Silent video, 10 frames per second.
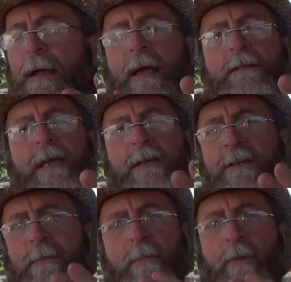It
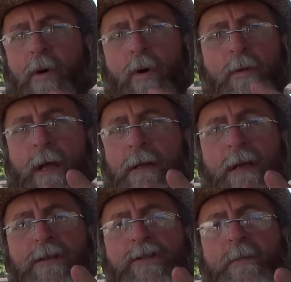takes up a whole lot
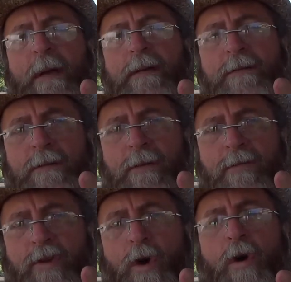less space in your
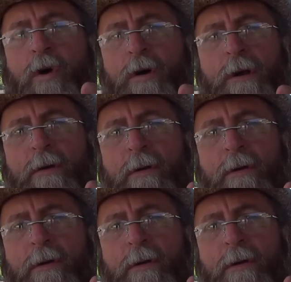yard,